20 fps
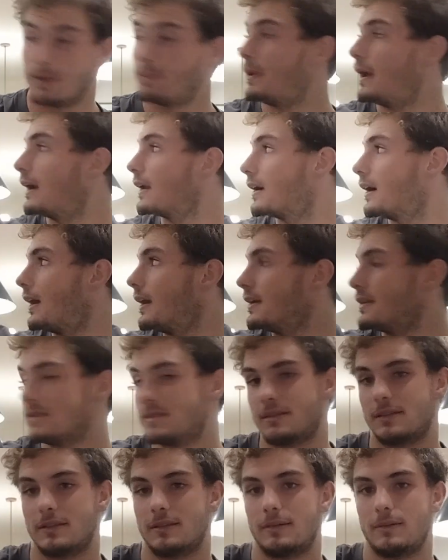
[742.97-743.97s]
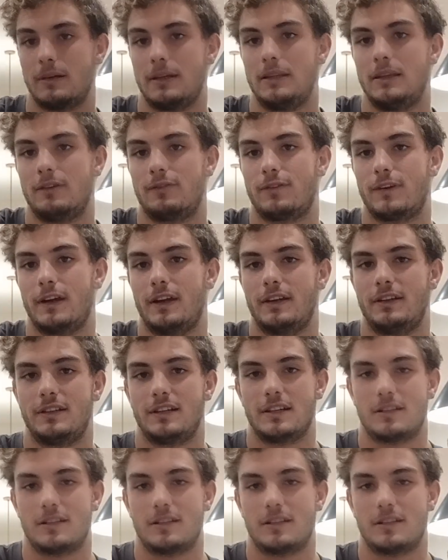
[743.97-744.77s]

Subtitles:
the Panna Cotta's in the fridge.